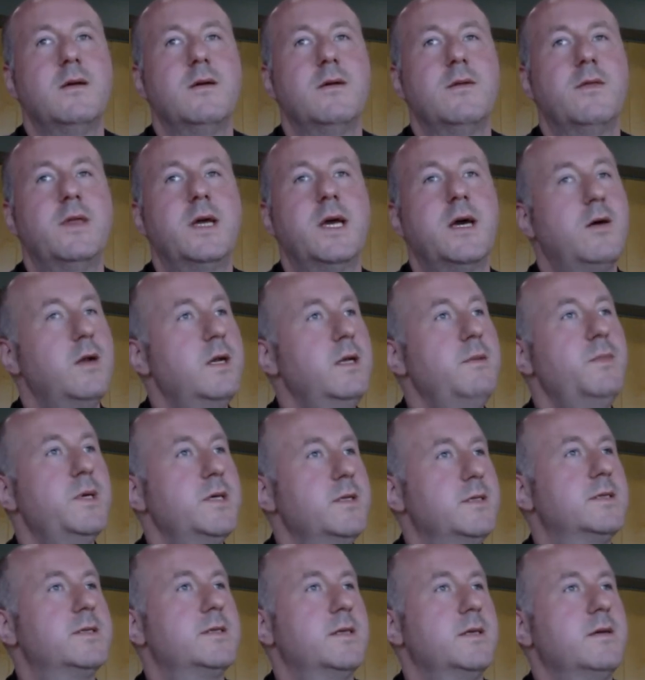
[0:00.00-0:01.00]
there are
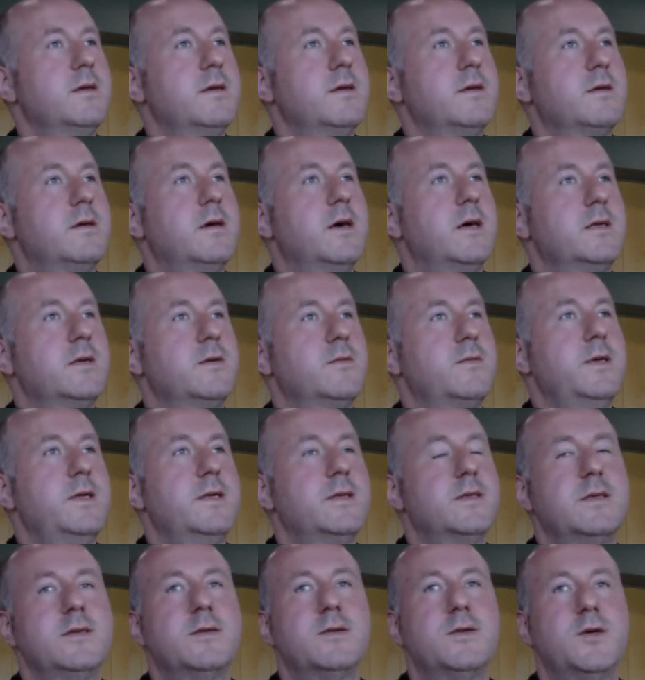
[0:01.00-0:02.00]
limits in
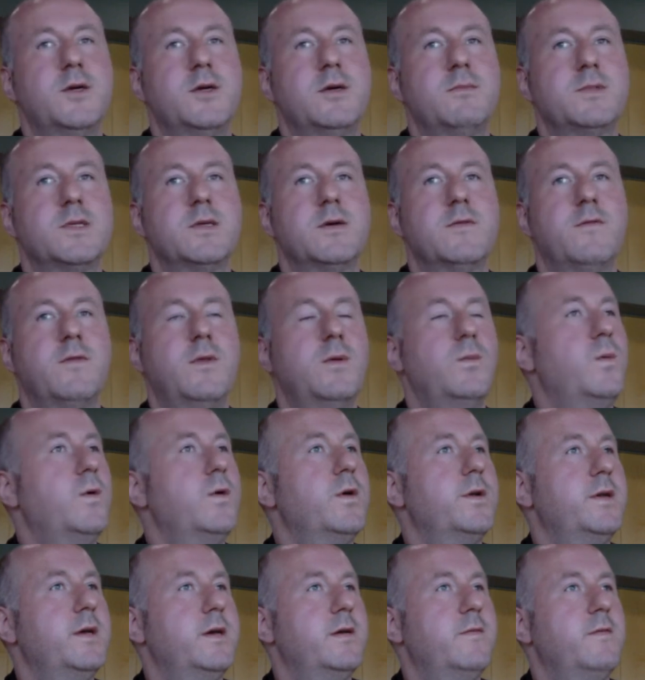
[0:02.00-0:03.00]
countries in terms of the
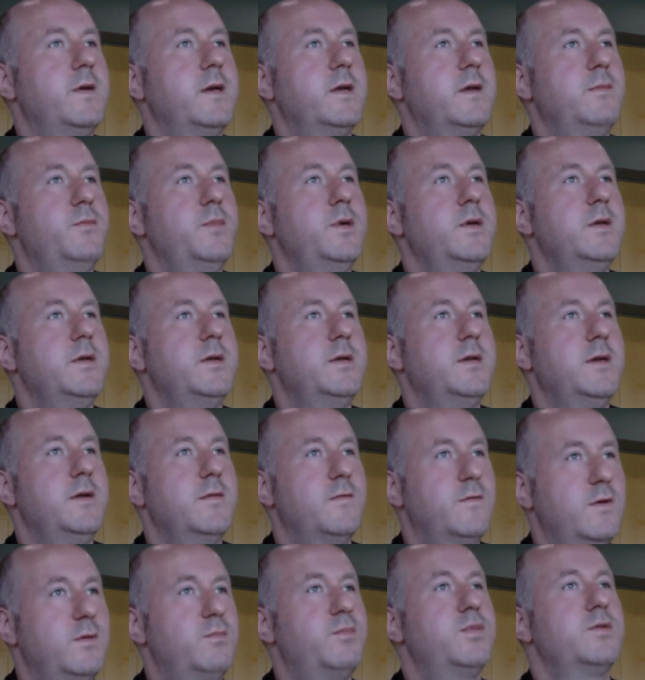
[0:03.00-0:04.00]
water availability
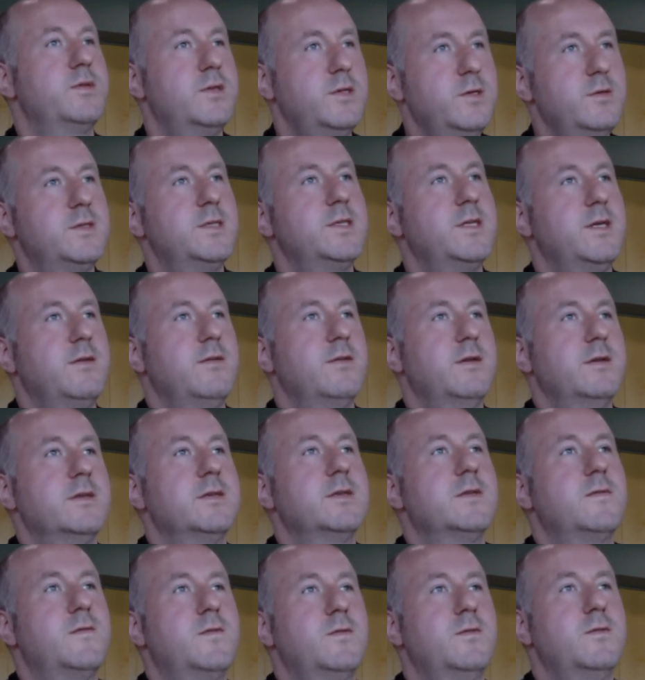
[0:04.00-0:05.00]
for producing
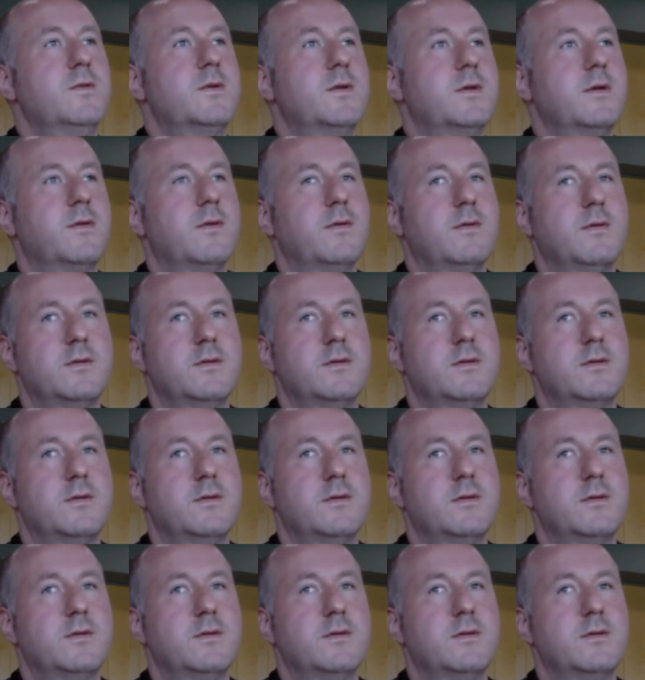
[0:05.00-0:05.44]
this food.